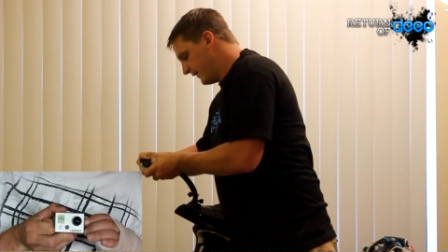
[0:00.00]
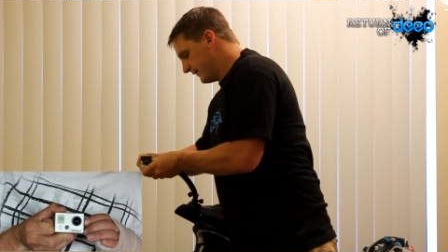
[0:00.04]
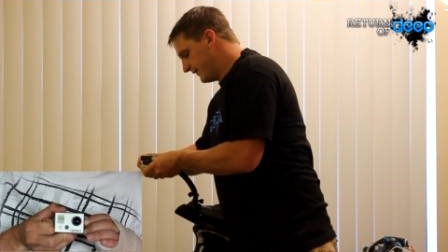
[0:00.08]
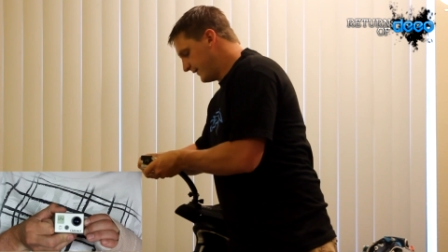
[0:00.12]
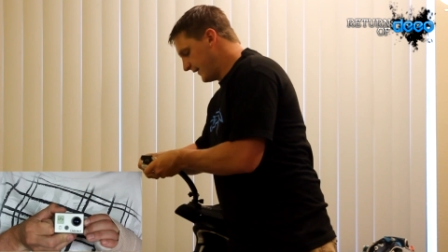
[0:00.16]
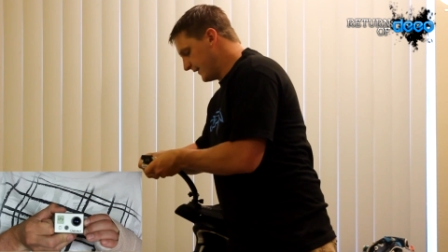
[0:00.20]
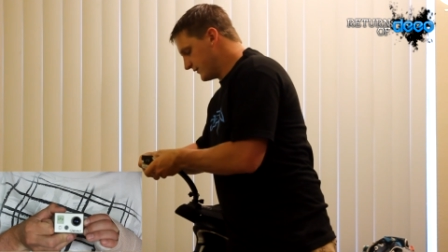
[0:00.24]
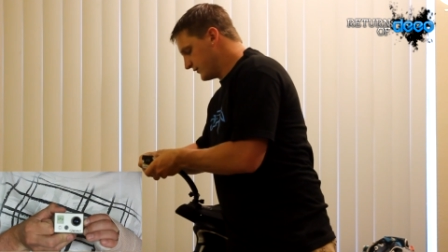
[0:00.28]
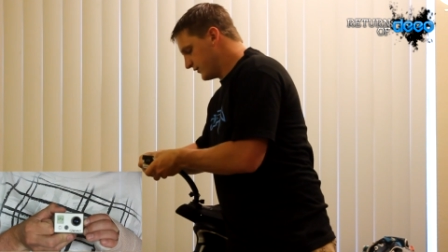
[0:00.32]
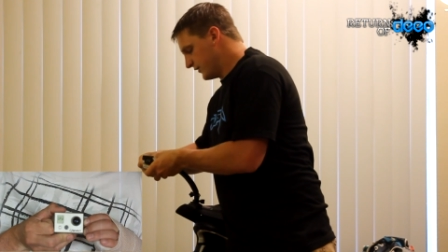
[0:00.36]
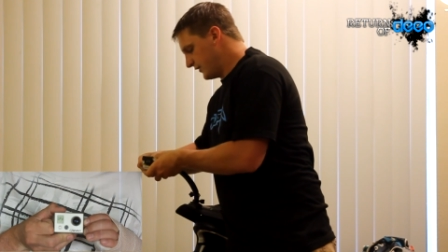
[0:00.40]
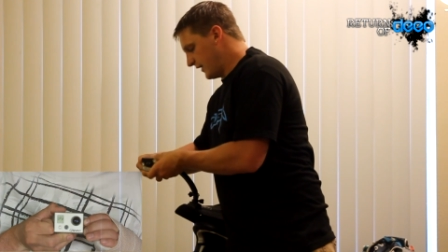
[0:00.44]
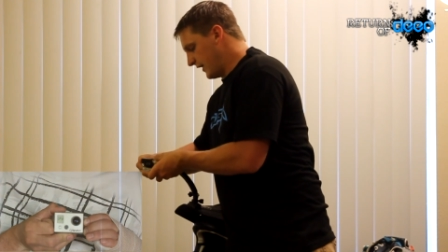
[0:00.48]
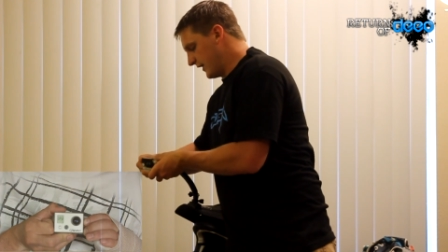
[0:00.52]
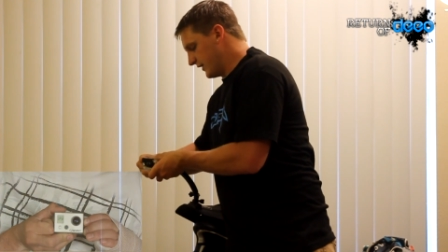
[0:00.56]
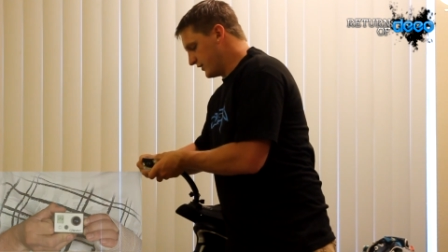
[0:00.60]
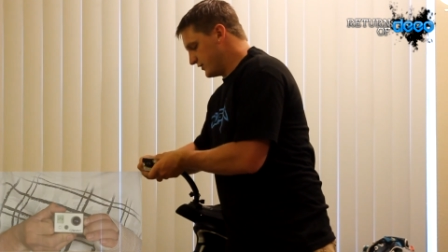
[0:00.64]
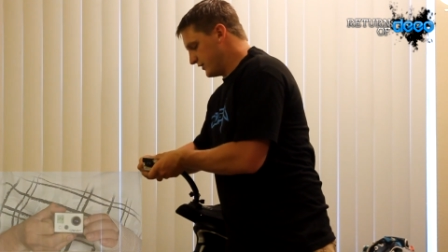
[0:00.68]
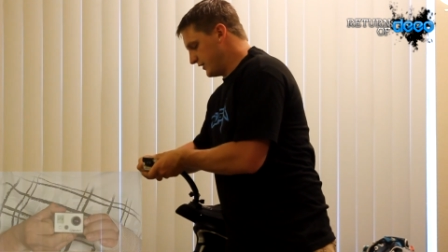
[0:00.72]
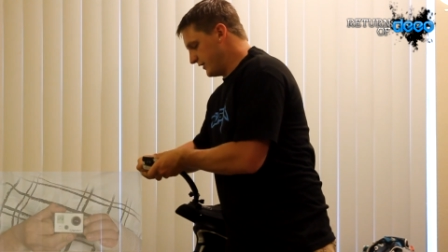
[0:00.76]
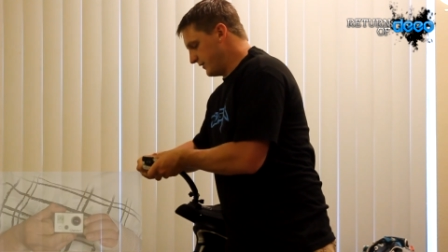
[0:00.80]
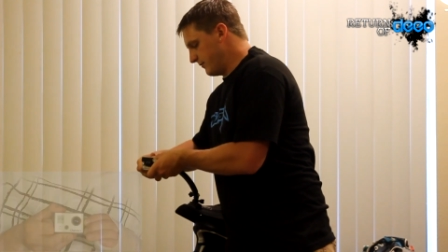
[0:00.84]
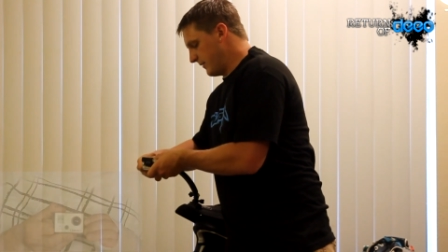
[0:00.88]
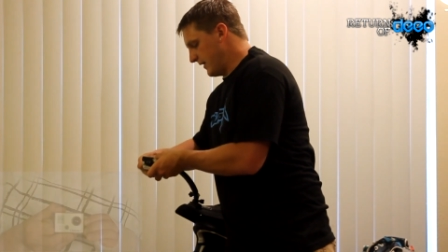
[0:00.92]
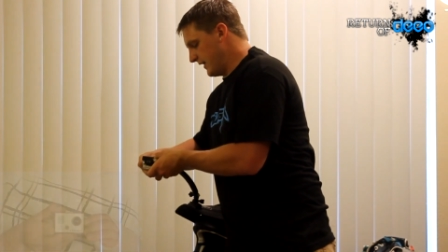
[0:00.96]
that's going to
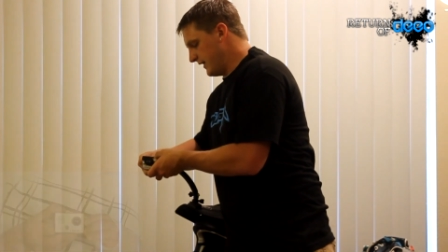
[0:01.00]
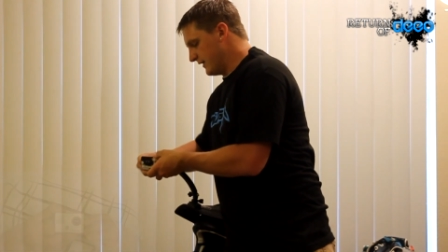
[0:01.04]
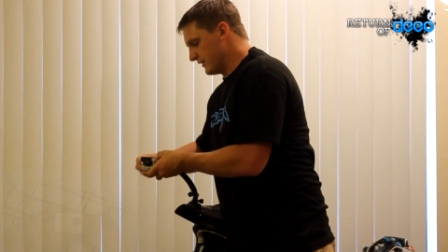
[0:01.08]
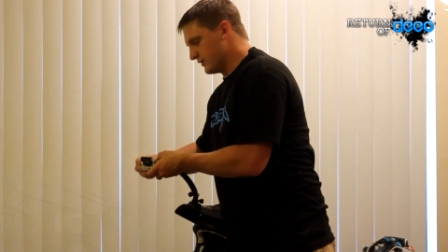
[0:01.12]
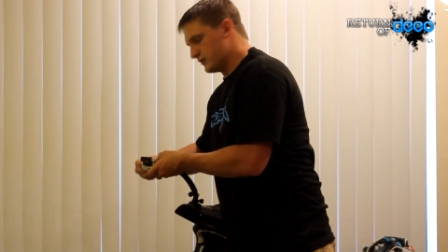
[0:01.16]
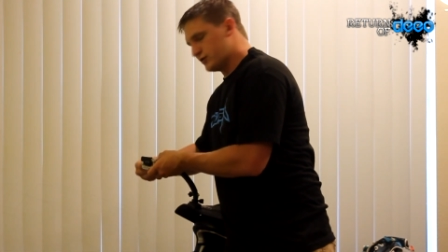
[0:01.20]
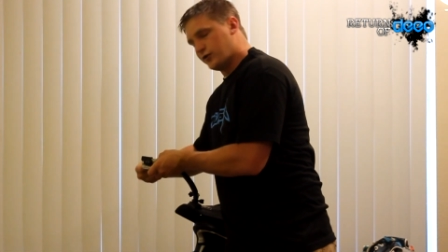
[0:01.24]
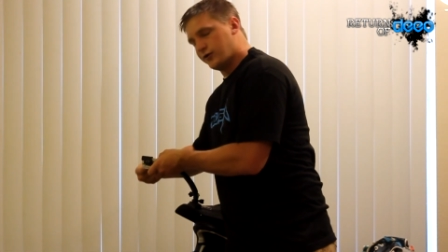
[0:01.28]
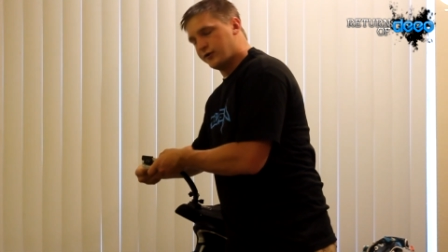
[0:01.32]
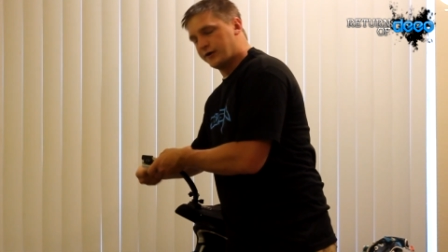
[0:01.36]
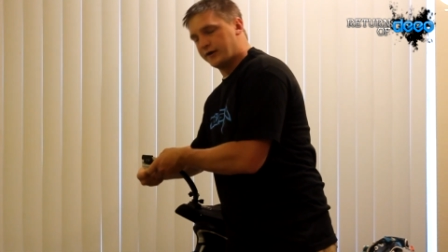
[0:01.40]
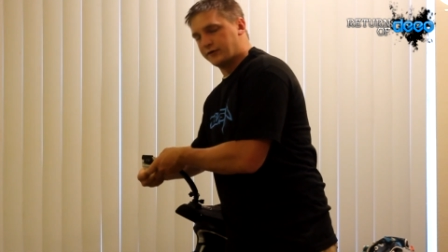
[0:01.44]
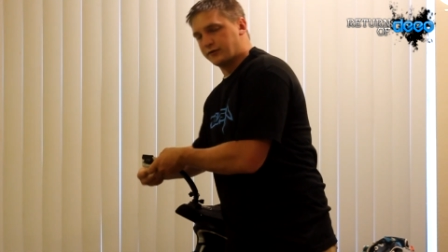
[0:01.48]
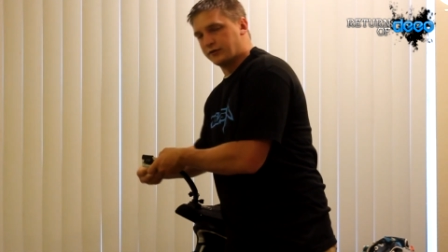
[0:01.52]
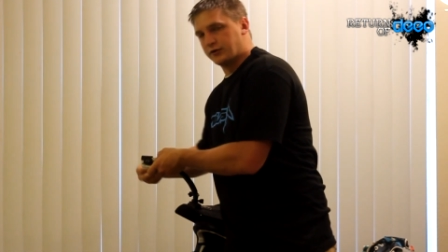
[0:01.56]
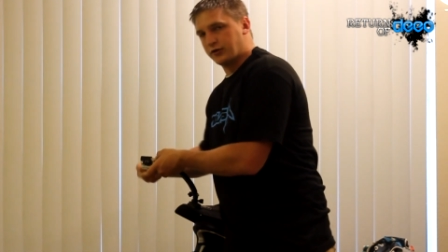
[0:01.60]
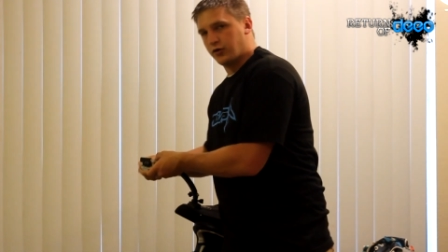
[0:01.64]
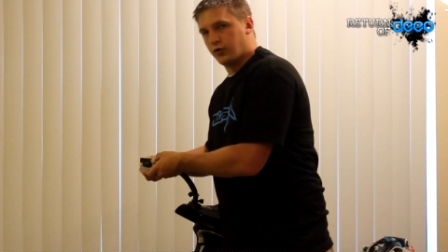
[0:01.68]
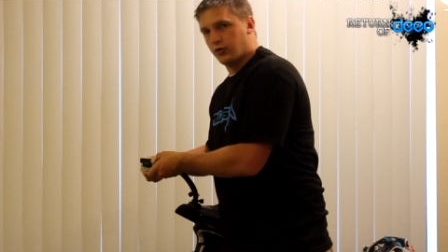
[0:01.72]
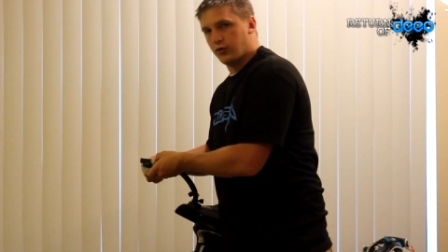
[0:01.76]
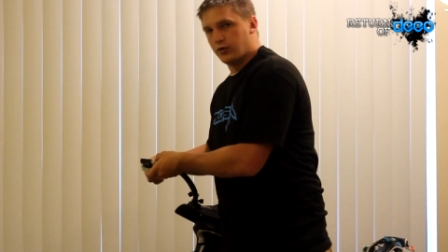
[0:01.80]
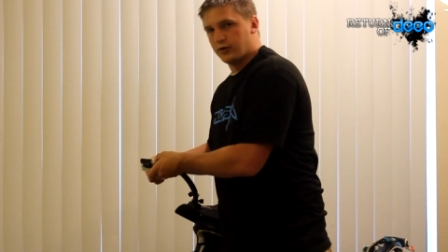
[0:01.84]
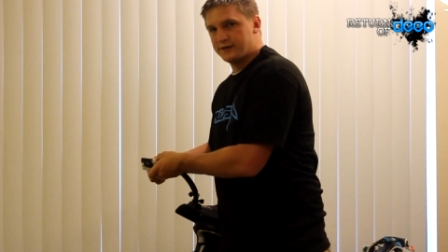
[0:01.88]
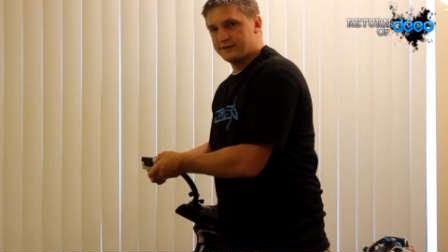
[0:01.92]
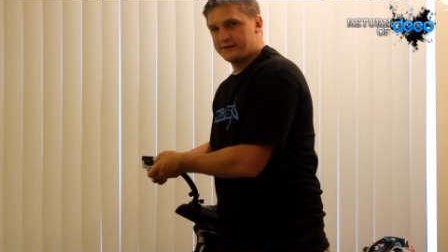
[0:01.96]
actually make it so it
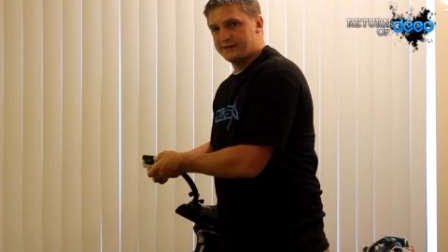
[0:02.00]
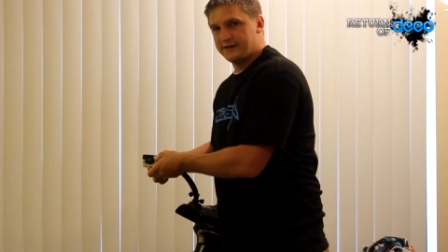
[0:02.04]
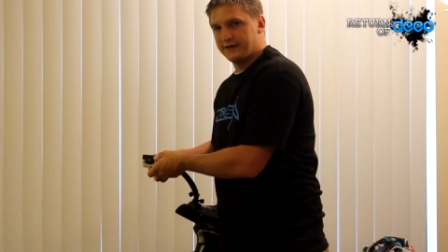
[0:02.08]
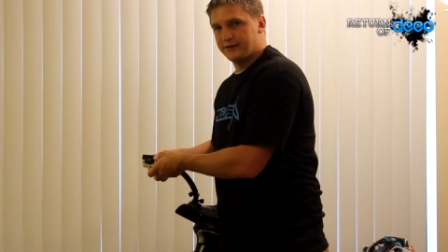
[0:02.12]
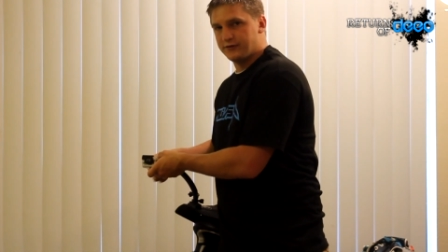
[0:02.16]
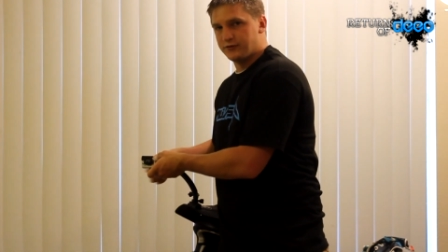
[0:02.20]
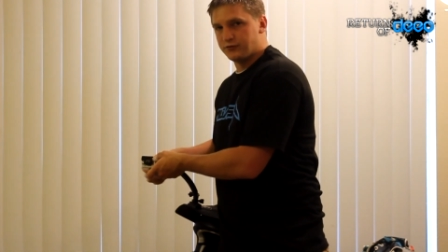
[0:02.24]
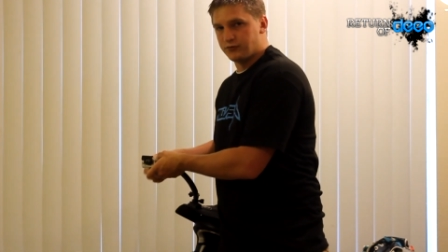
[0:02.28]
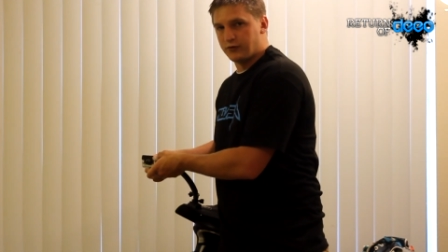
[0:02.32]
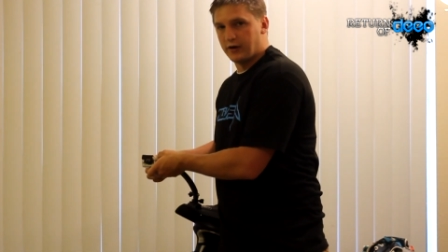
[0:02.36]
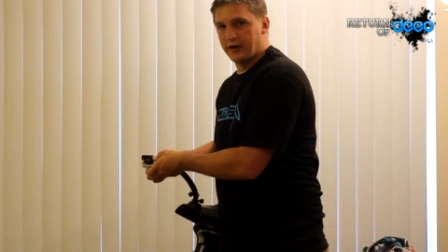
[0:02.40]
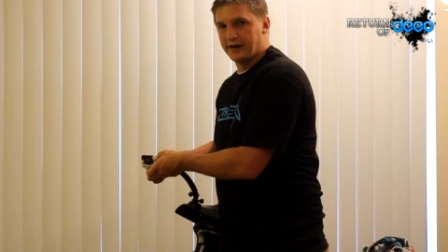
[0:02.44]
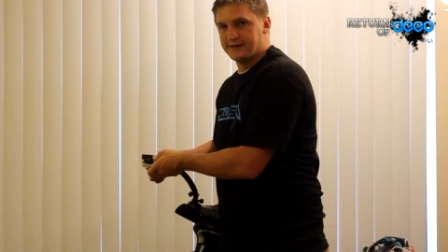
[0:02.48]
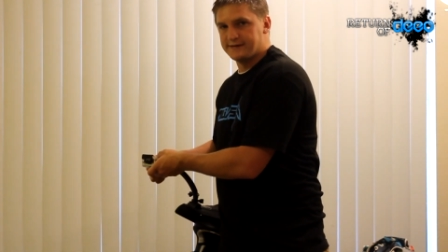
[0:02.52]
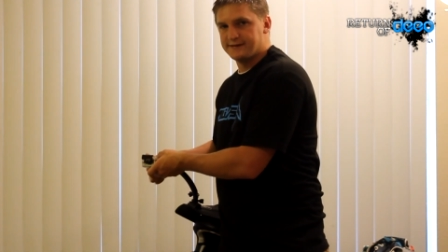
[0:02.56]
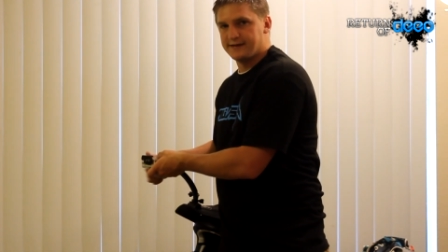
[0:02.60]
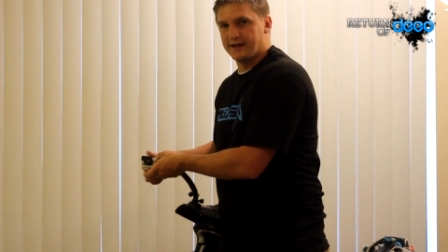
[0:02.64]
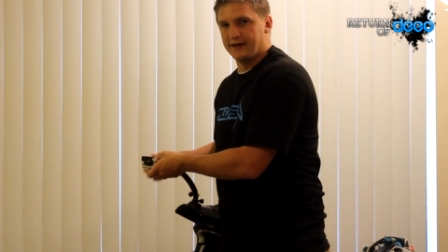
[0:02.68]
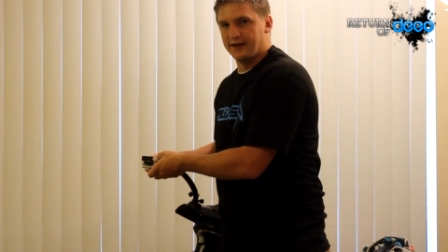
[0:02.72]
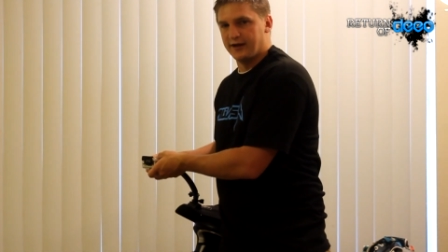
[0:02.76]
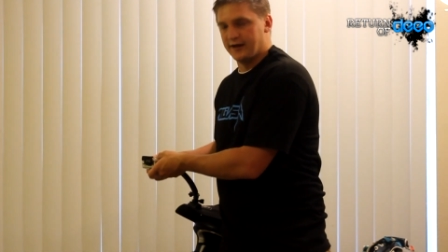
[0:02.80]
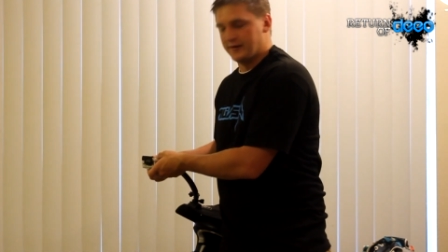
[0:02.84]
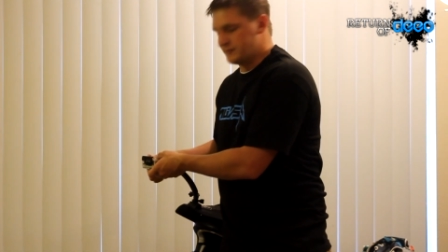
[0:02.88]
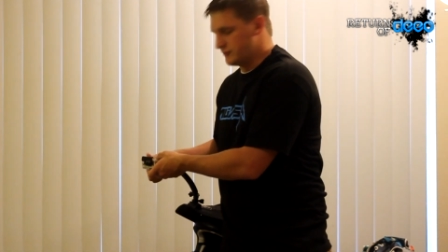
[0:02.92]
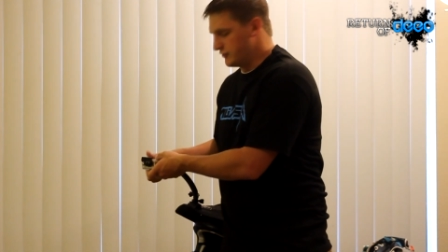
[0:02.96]
records it right
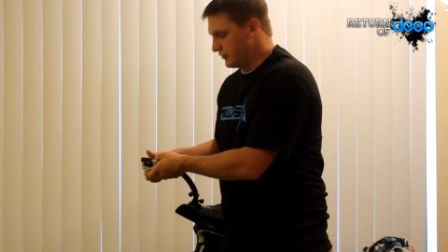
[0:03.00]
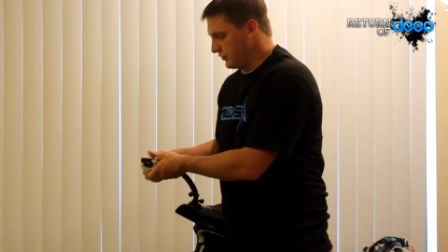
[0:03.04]
side up.